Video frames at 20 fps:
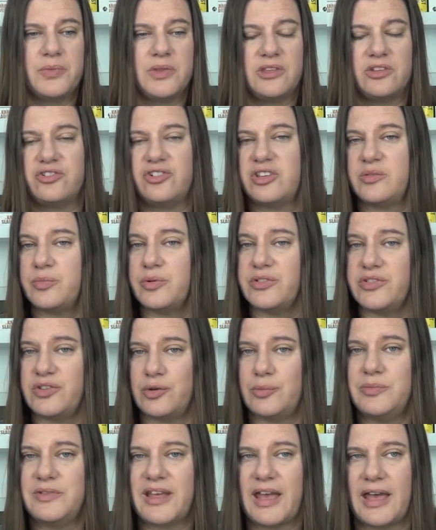She's
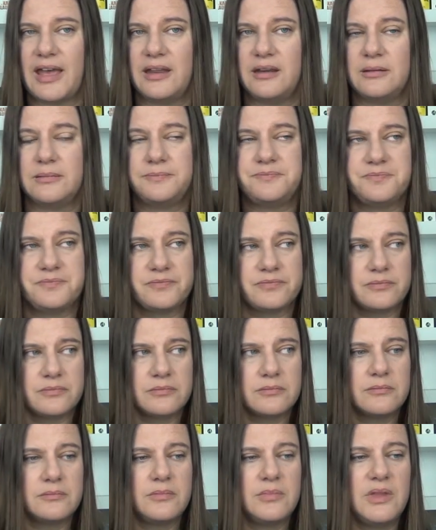presumed dead.
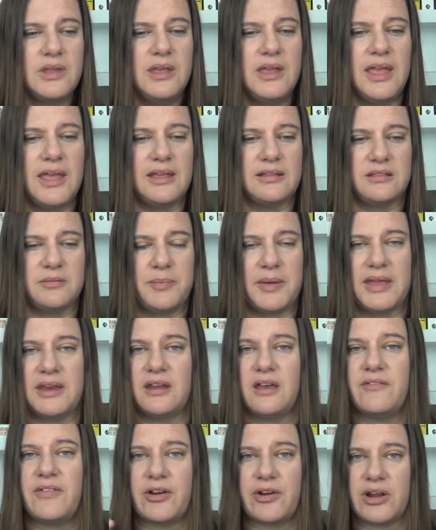It's been
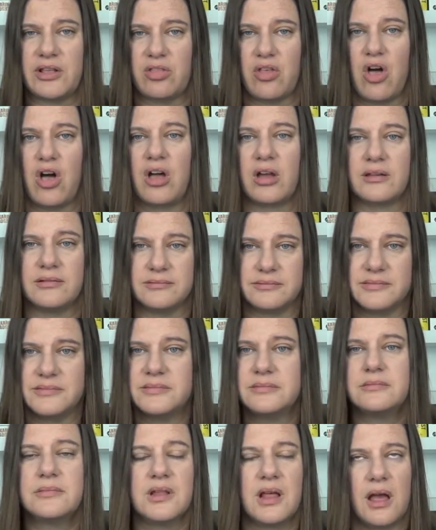a very long
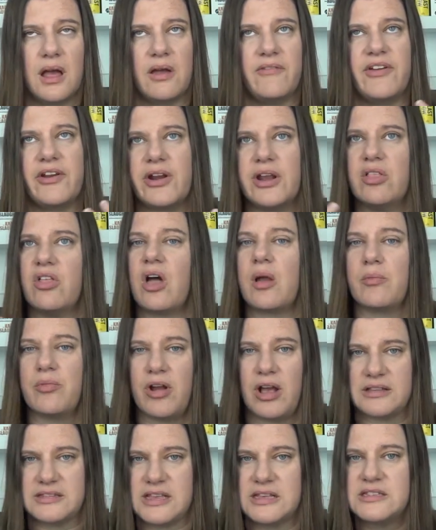
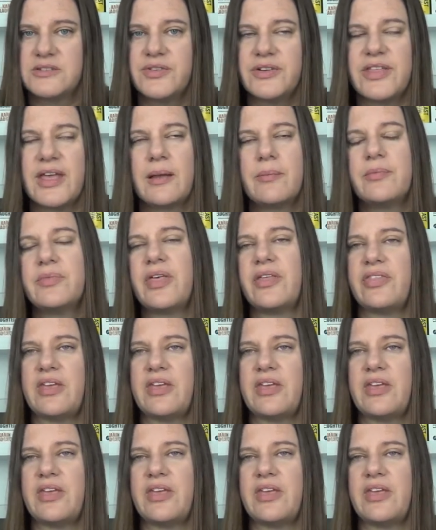process for them that